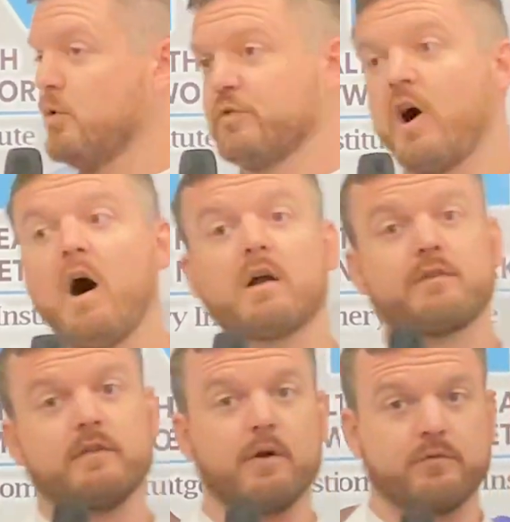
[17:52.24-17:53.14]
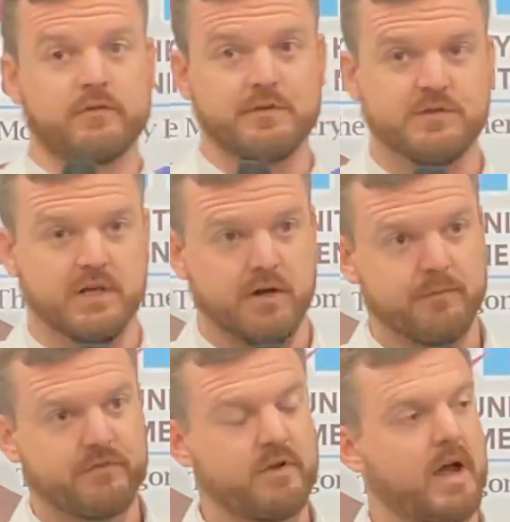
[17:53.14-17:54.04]
will talk to those
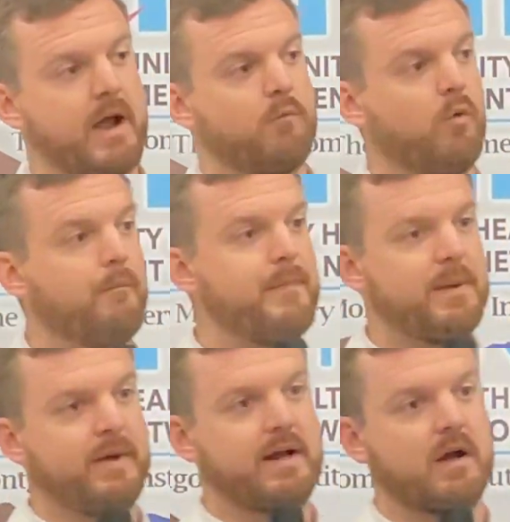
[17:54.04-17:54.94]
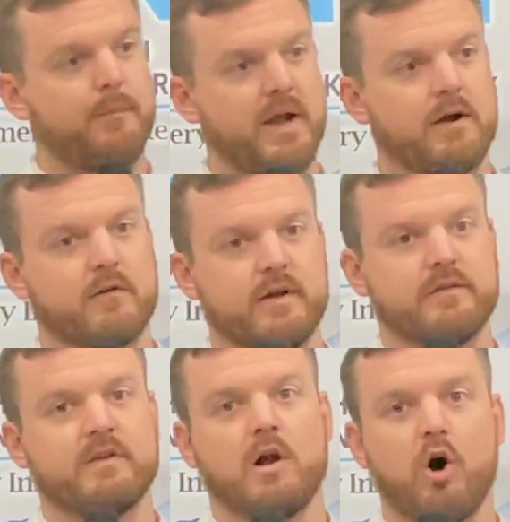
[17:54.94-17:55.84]
CGMs and will mimic a
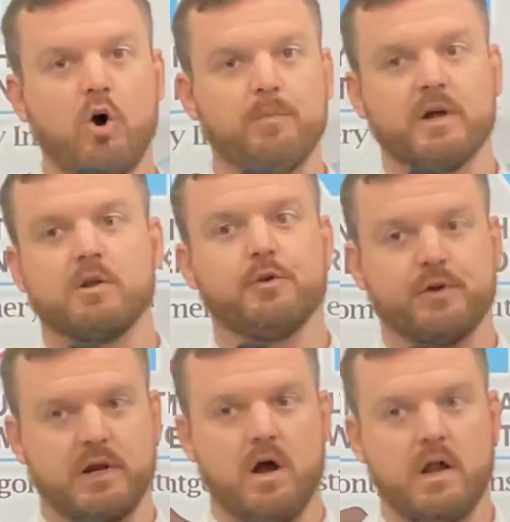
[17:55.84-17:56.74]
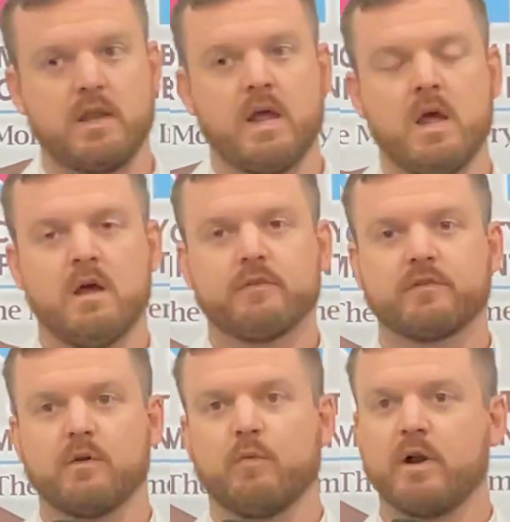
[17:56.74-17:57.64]
pancreas in all but glucagon.
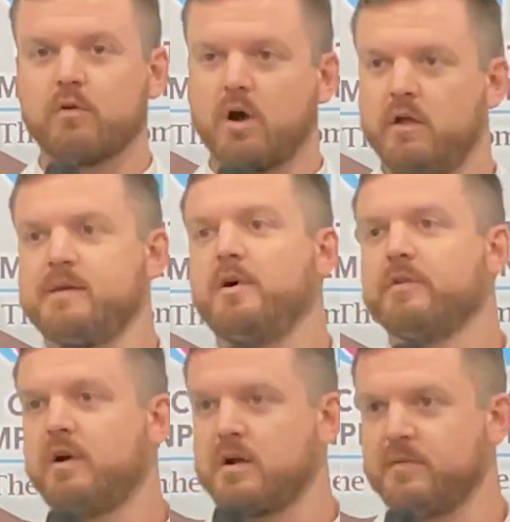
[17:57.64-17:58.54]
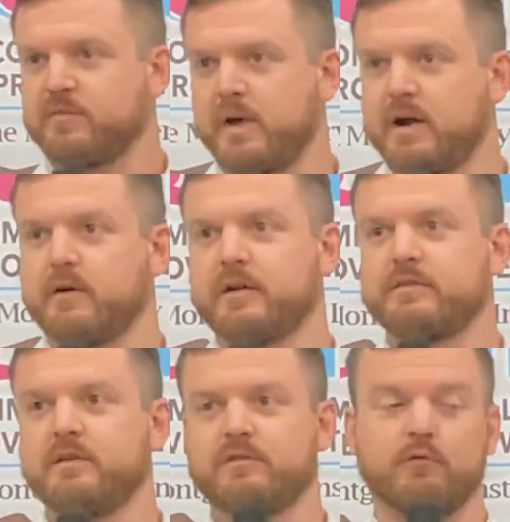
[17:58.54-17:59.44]
So we don't call them autonomous
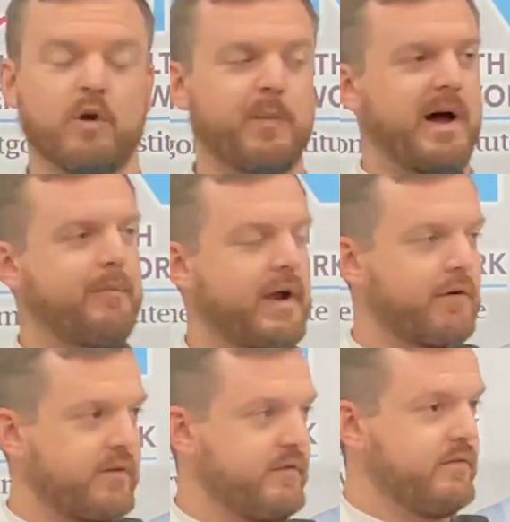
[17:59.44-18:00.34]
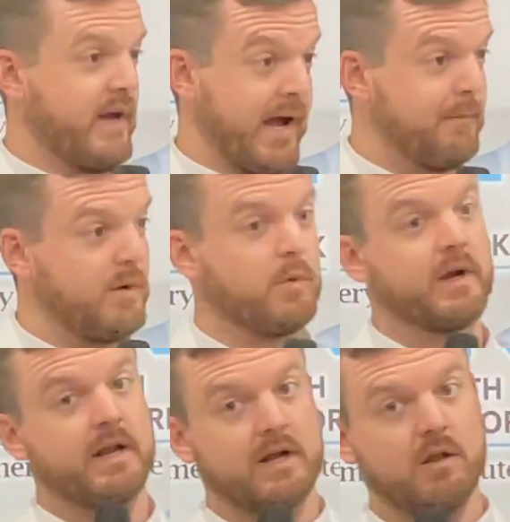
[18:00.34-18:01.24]
pancreases or robot pancreases yet, but we're getting